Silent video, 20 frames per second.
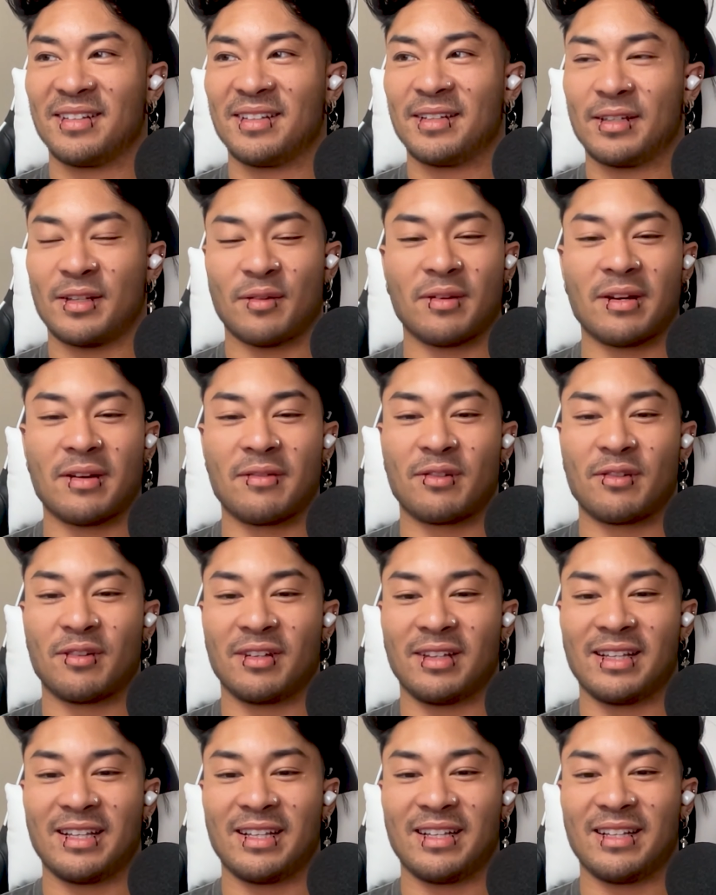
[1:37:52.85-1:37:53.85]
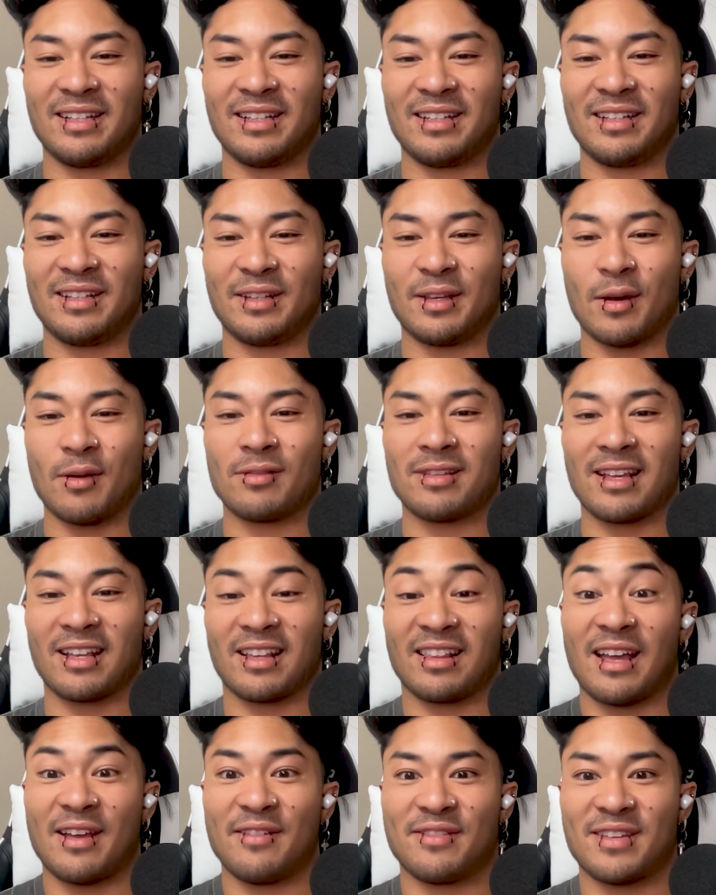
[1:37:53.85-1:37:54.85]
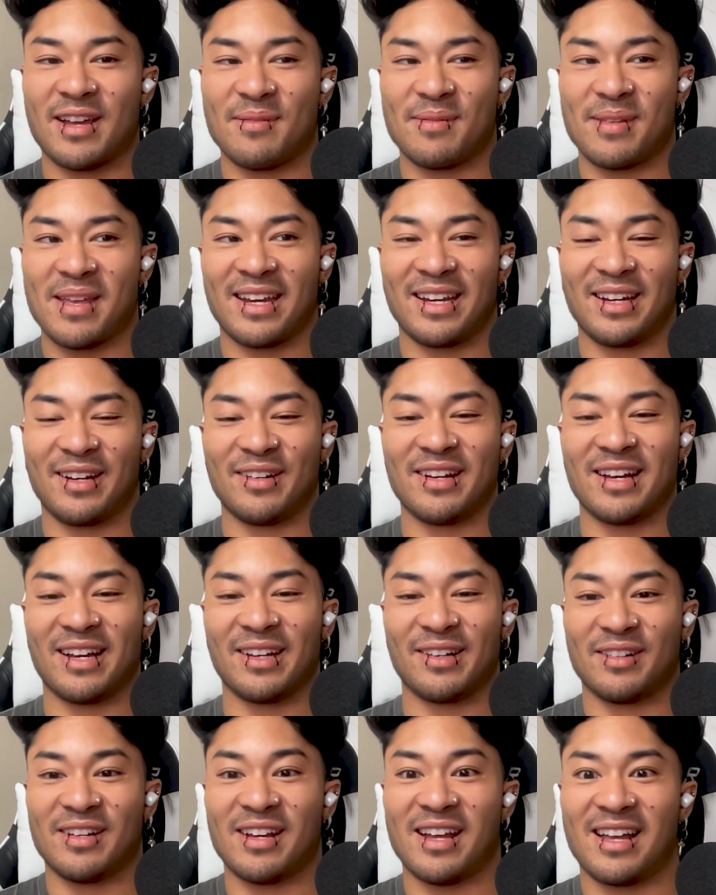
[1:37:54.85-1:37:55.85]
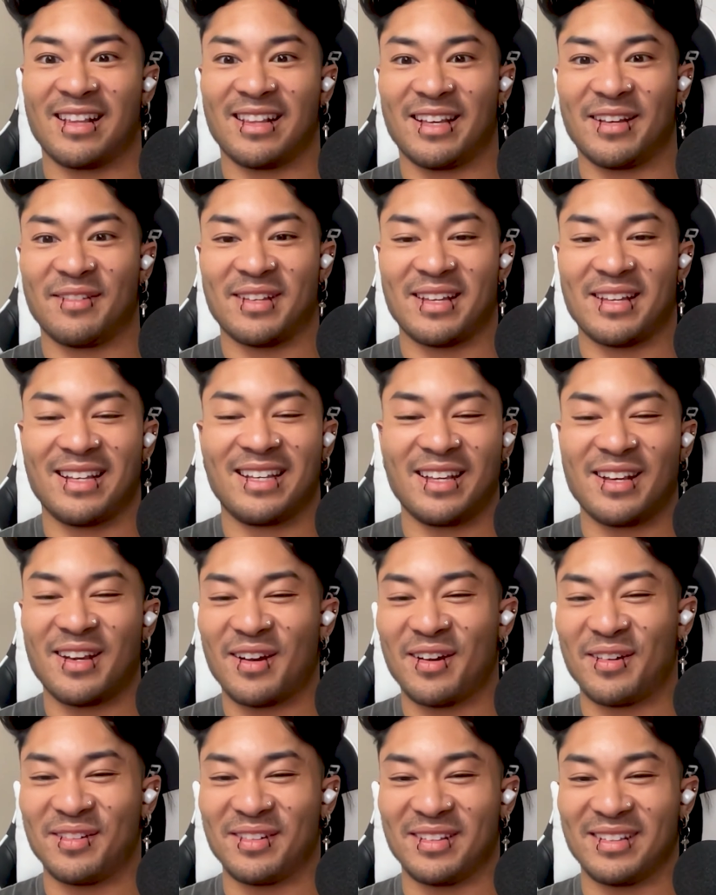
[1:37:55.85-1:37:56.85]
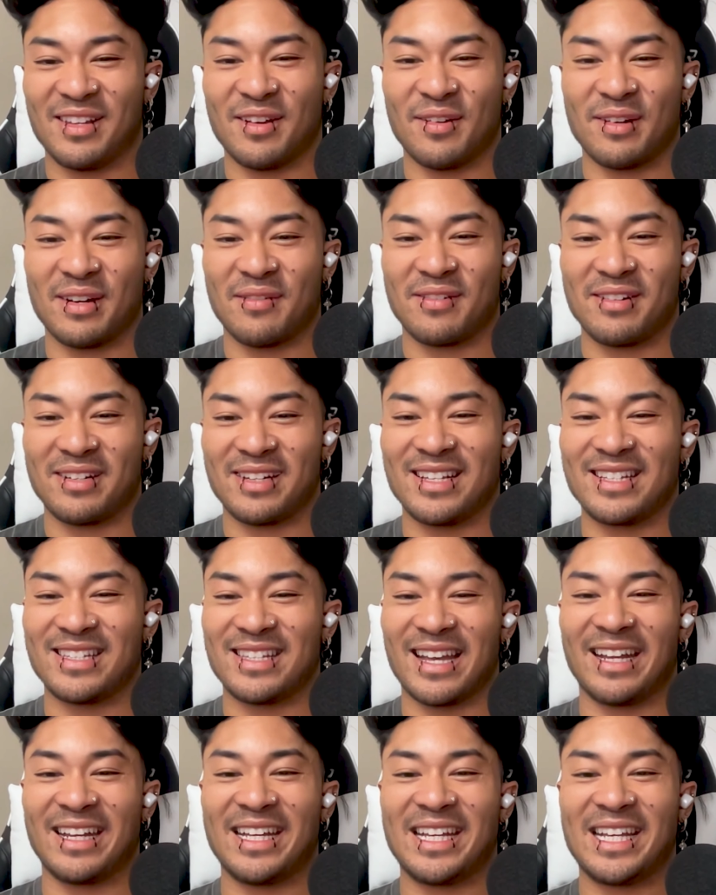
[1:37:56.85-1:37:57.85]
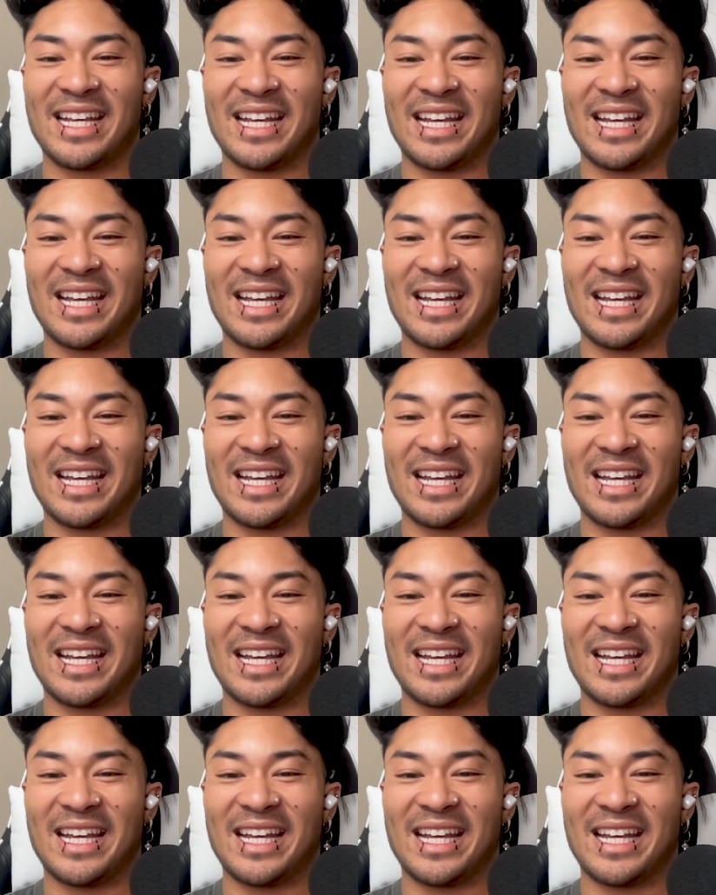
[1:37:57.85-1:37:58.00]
No one ever really goes like lifetime natty or not or not life you know no one ever does yeah.